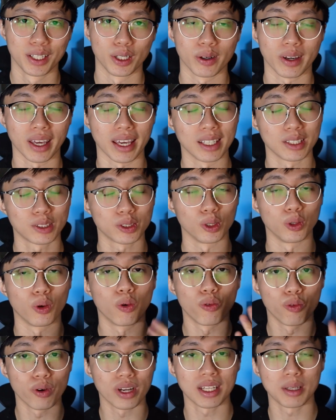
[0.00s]
Okay, so
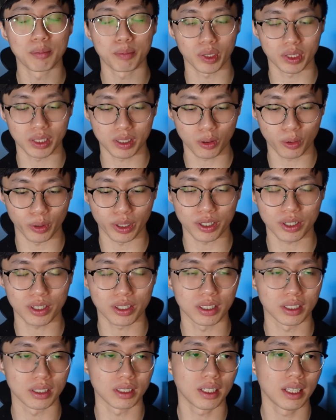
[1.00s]
really important
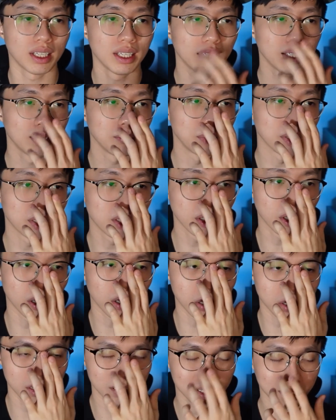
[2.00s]
question
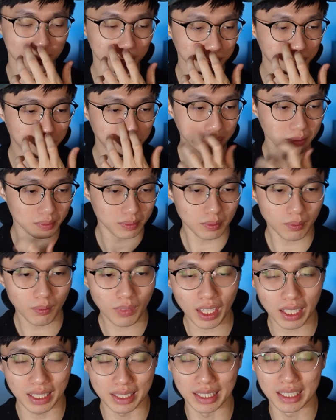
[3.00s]
because
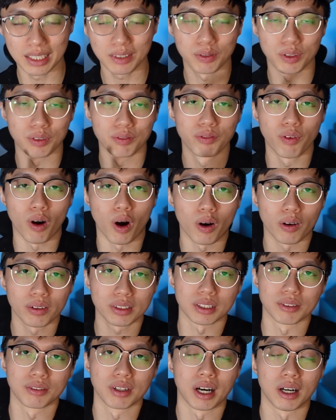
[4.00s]
this revolves
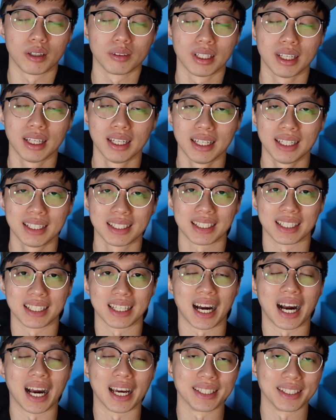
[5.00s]
around the
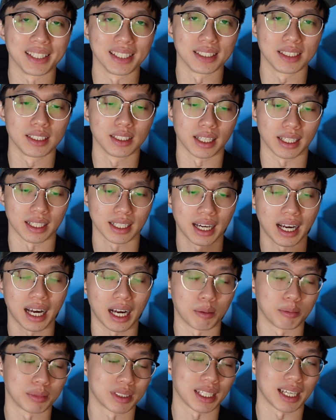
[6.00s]
idea that
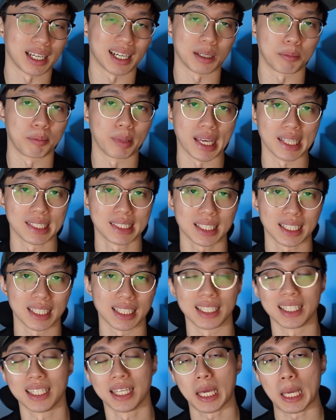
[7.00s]
carbs are
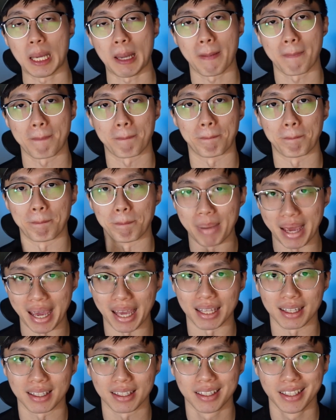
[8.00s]
basically
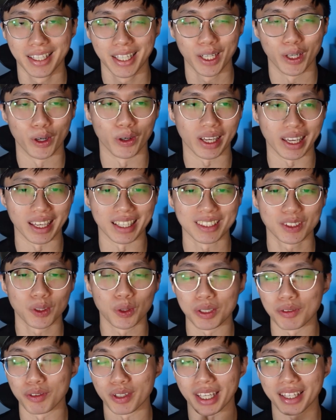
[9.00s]
bad. Okay, so
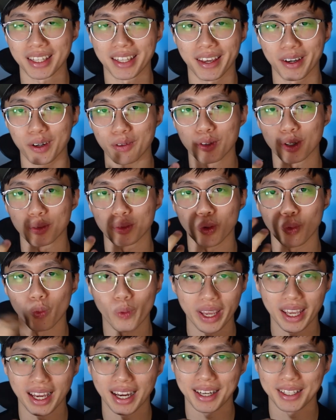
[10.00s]
if you can tell from the
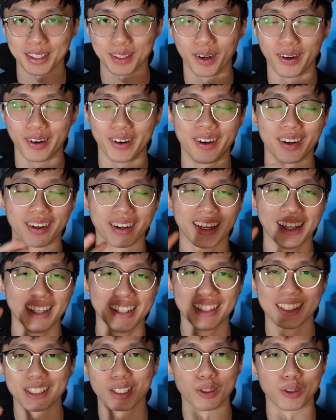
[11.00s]
way I talk,
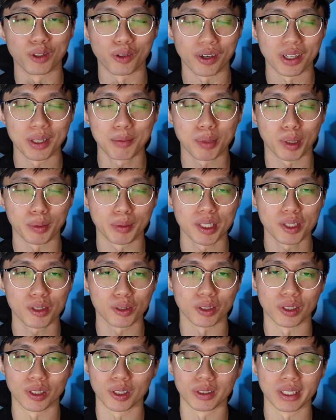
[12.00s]
you already probably
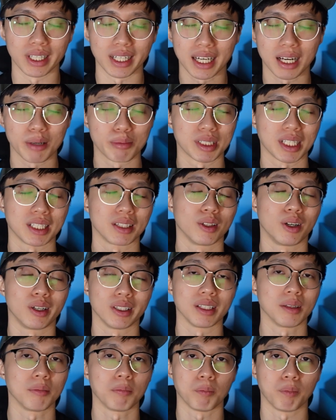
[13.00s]
should know that carbs are
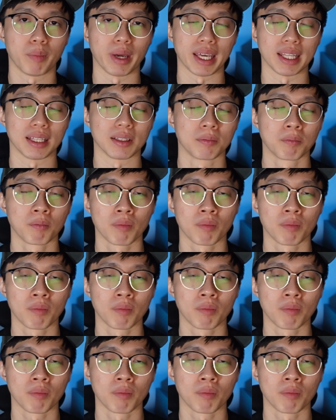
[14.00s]
not bad.